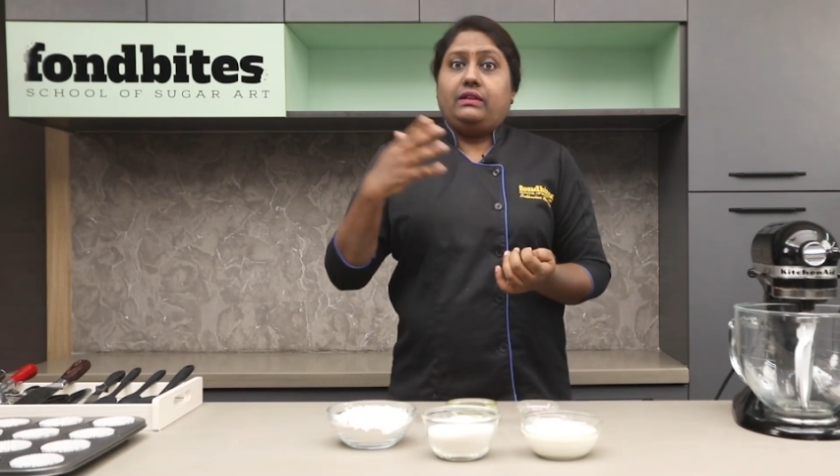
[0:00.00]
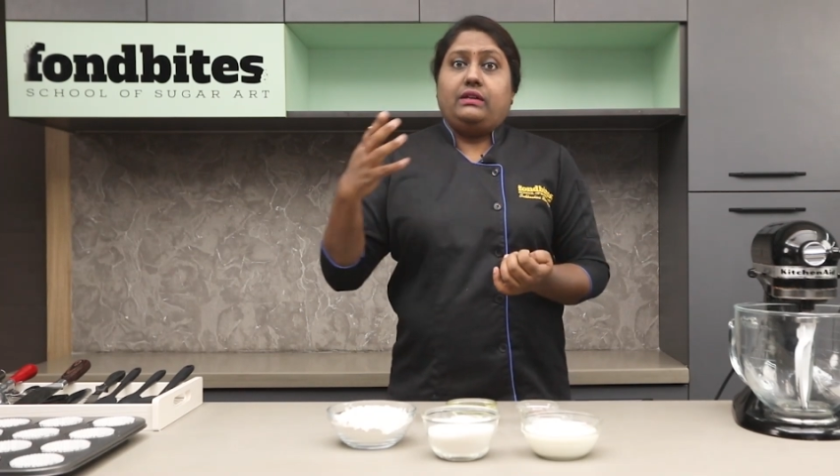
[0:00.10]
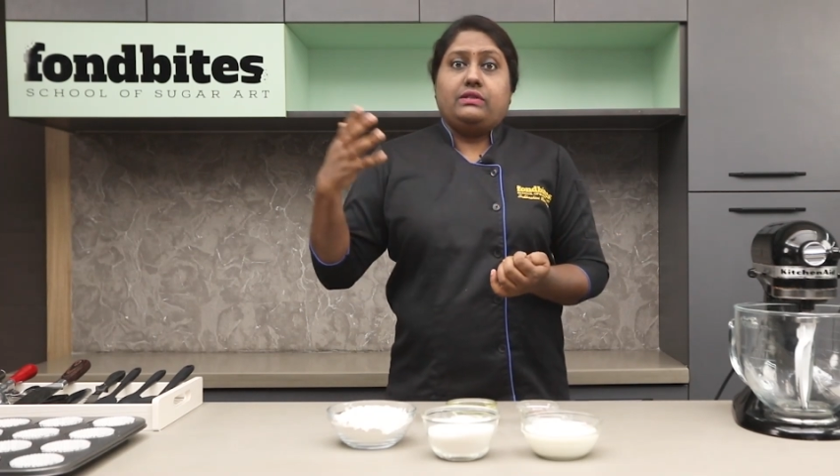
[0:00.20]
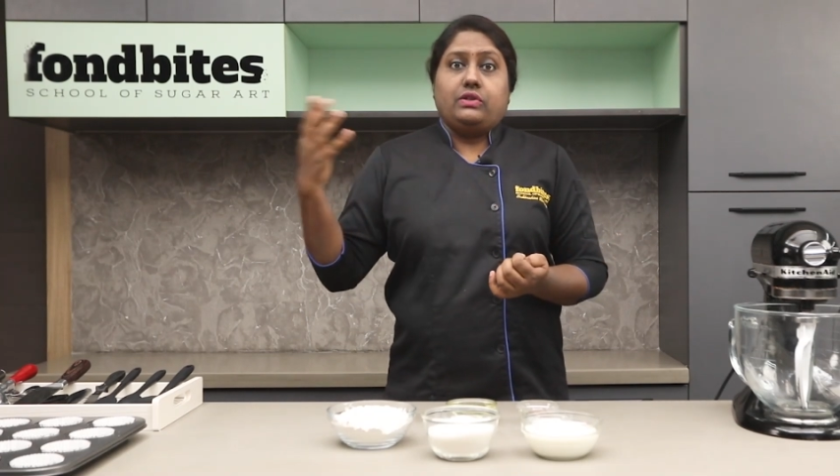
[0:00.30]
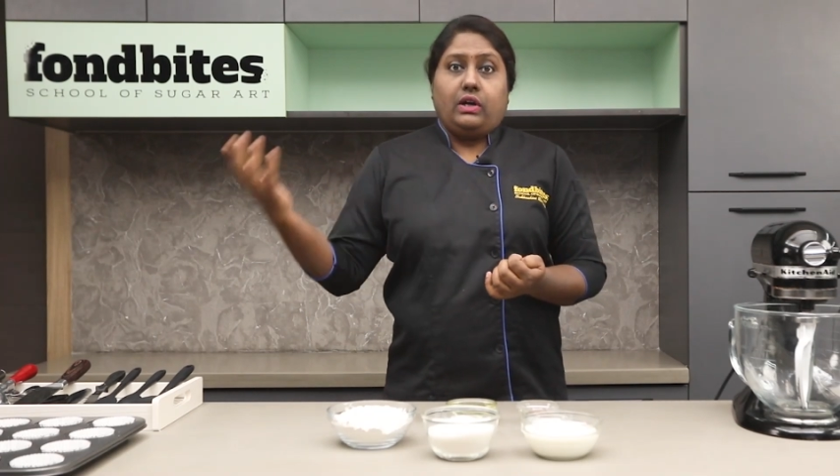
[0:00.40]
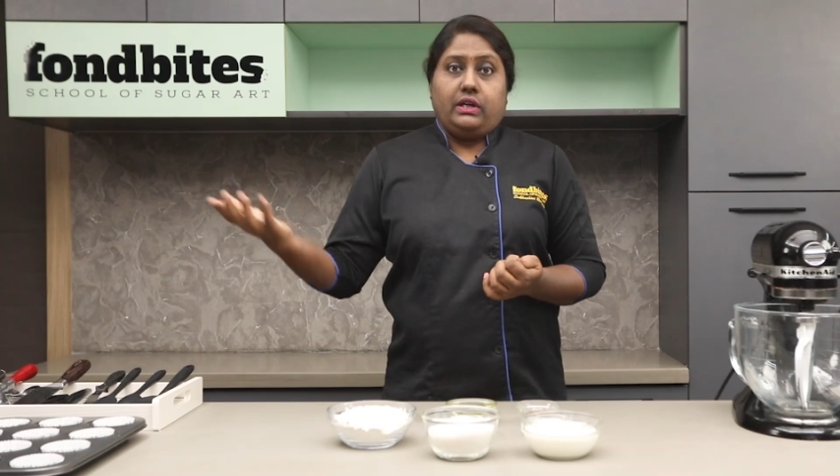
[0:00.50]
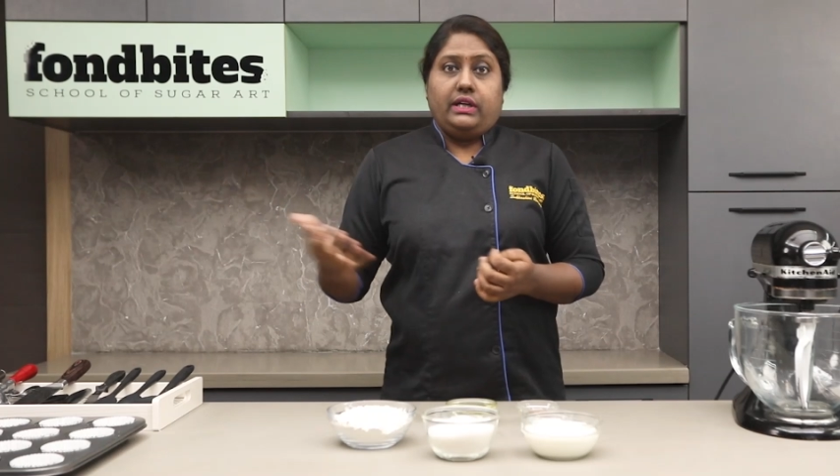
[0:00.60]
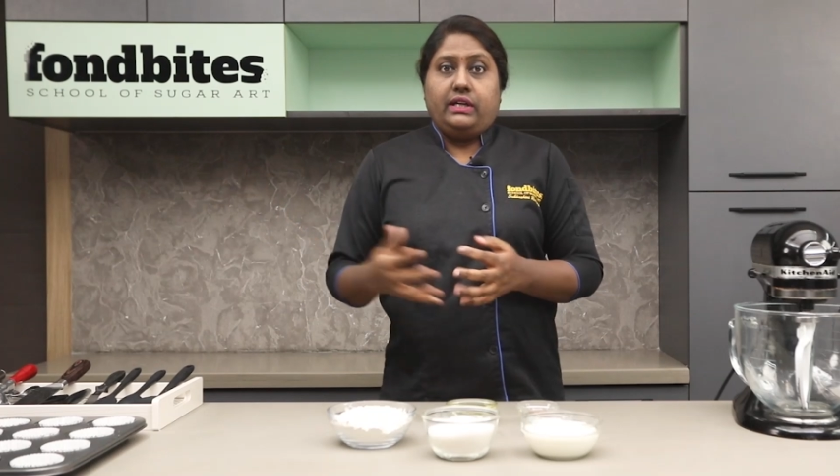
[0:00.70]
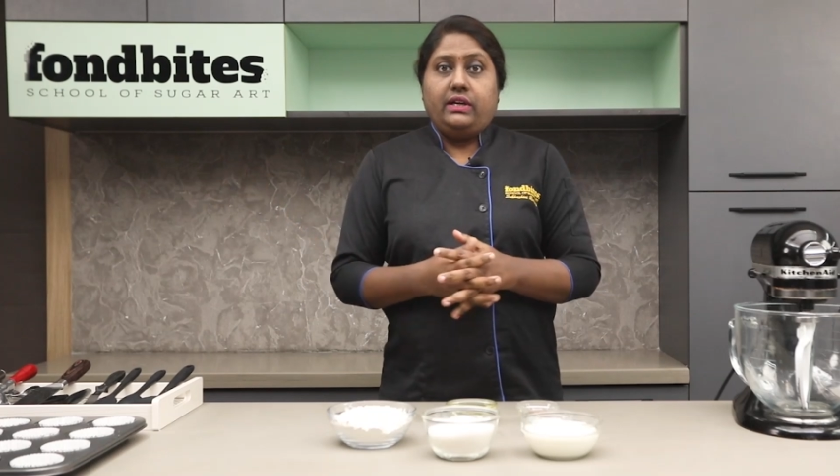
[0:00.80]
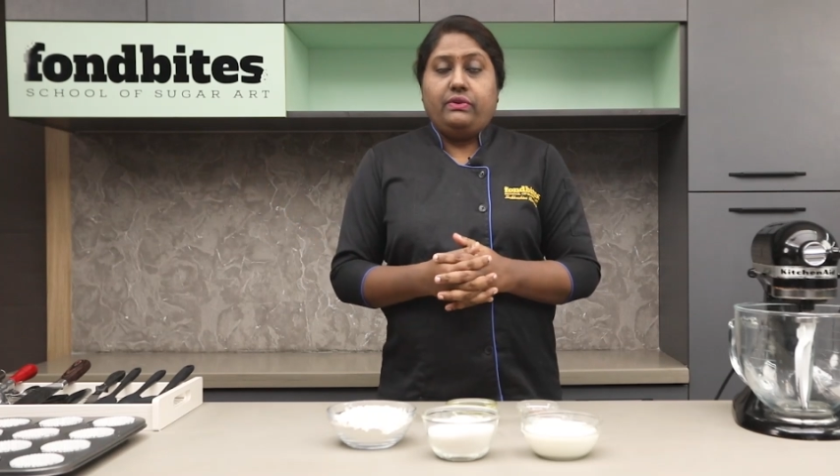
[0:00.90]
other
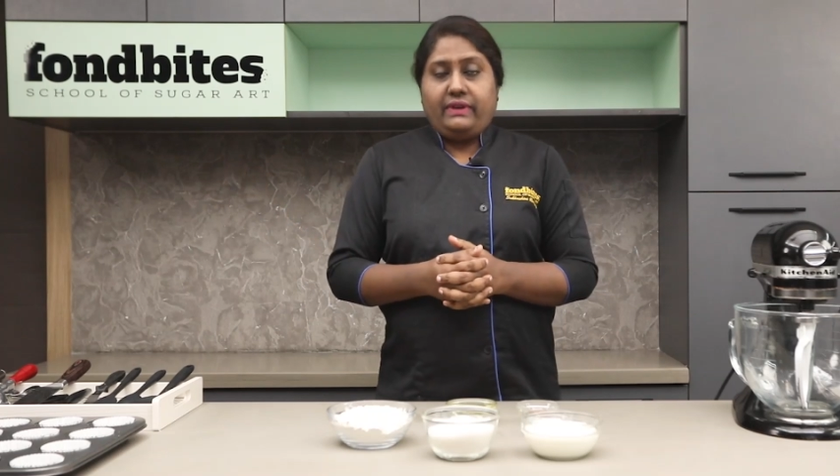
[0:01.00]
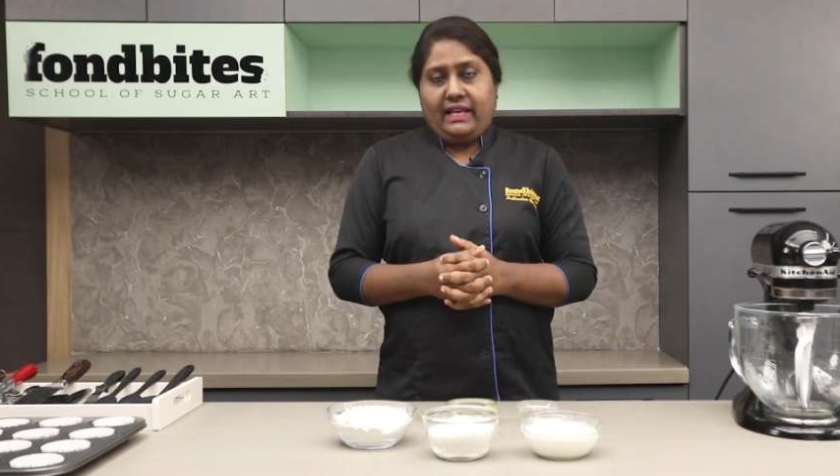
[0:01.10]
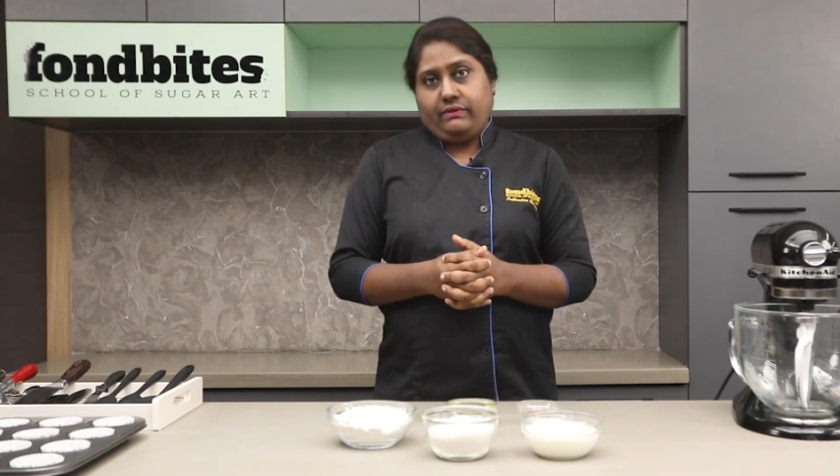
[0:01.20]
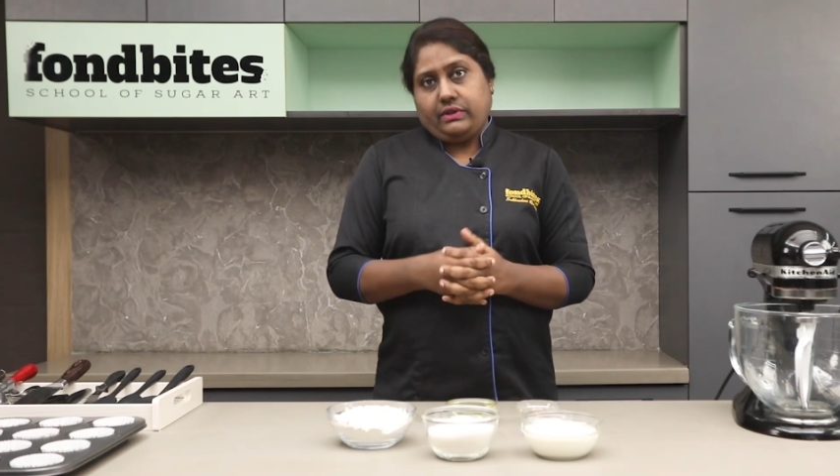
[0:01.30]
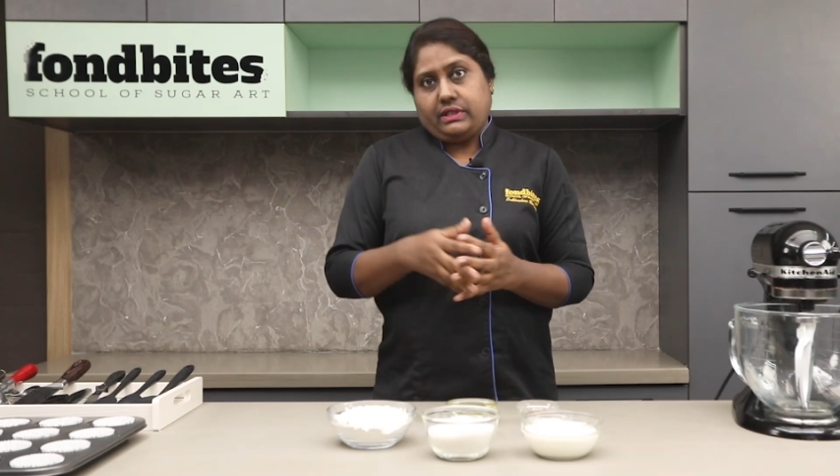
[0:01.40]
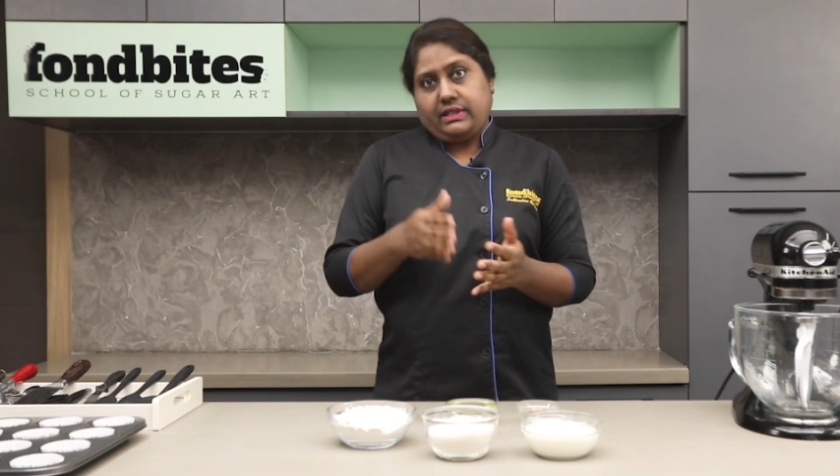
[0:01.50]
assorted flavors.